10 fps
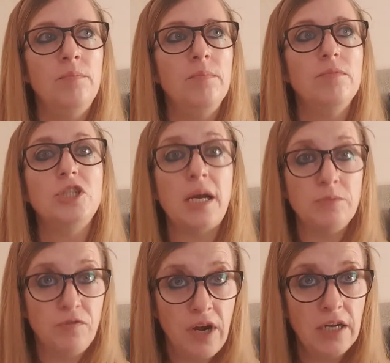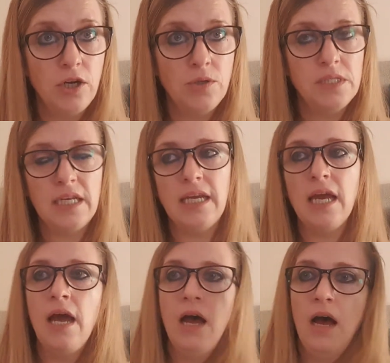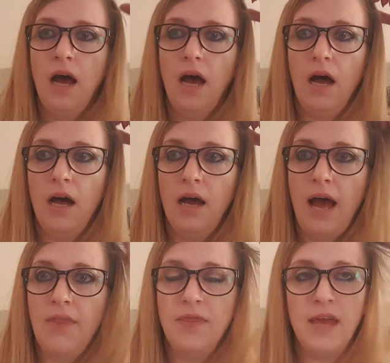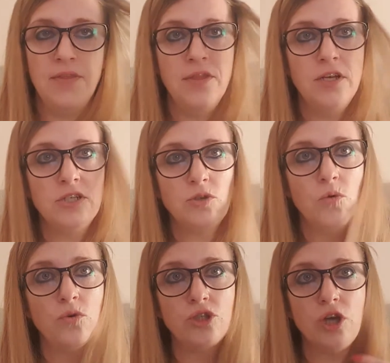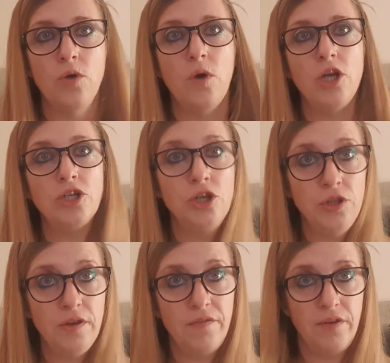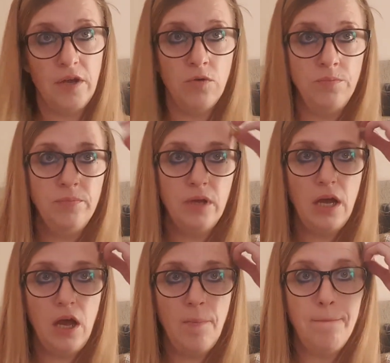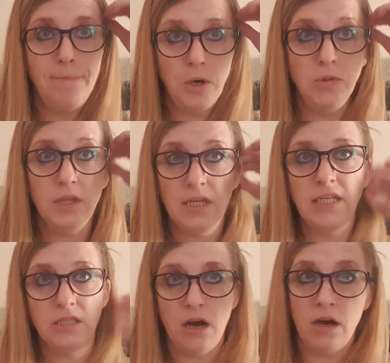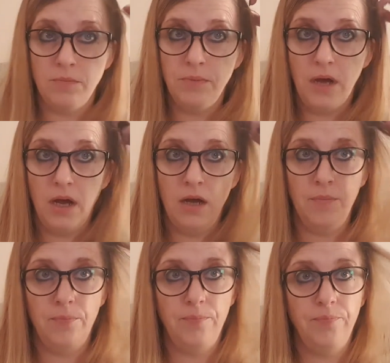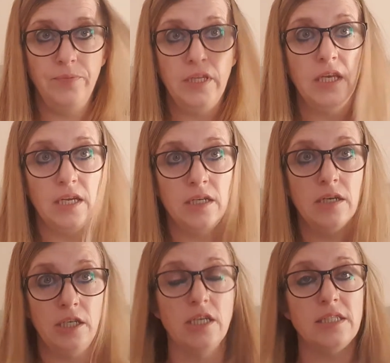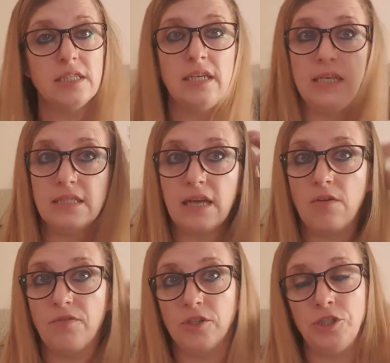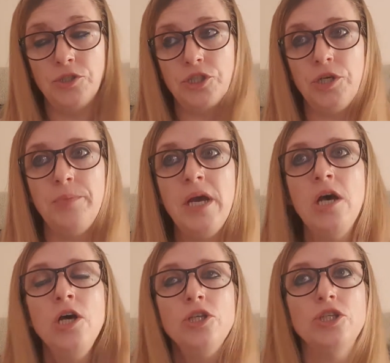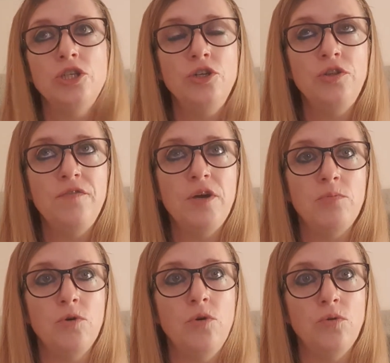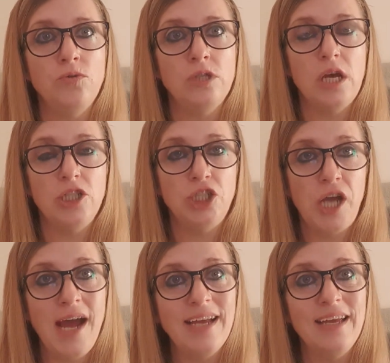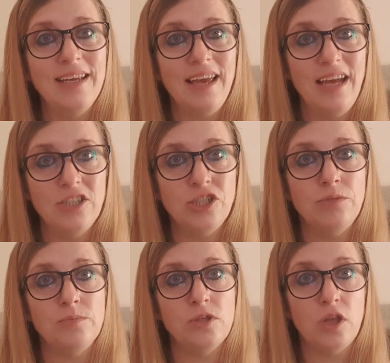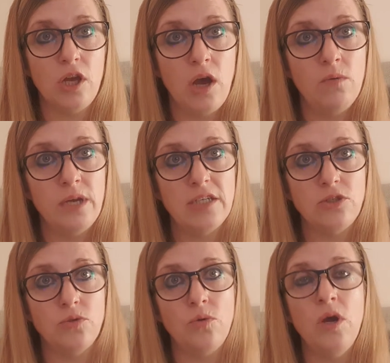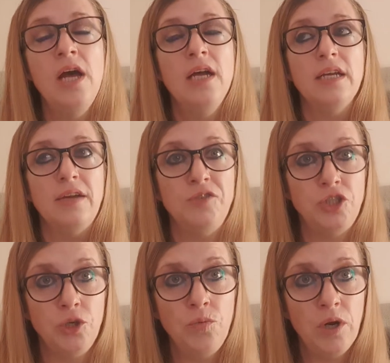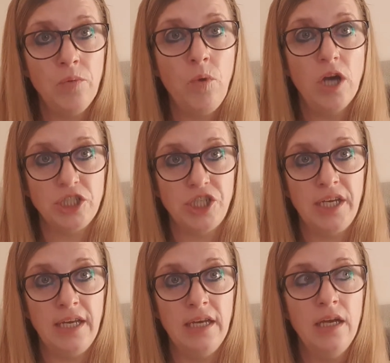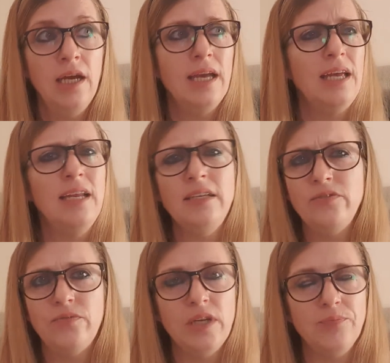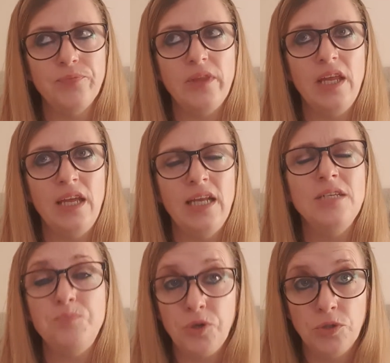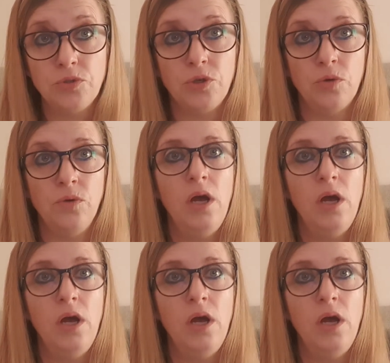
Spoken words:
James Franco's in it. And then there's also another film. Both of these are you can see yourself on YouTube. There's another film called Jack Ketchum's The Girl Next Door. Now, if you do want to watch it, it is brutal.